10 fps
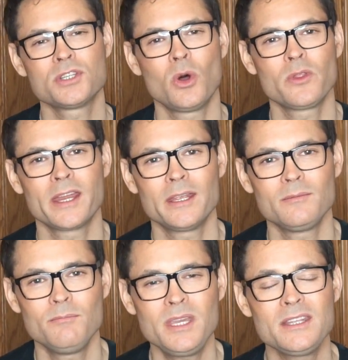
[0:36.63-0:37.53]
know that
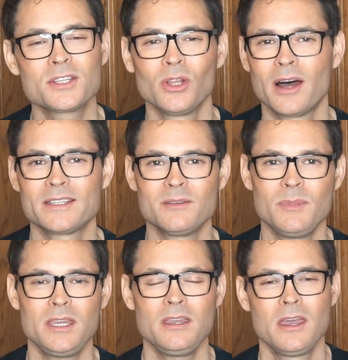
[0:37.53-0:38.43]
it means a lot to
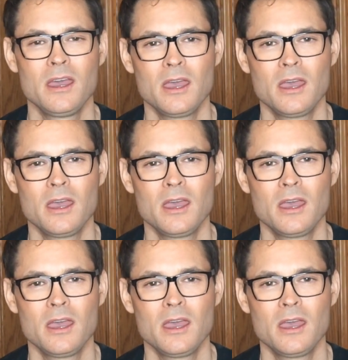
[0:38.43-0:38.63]
me.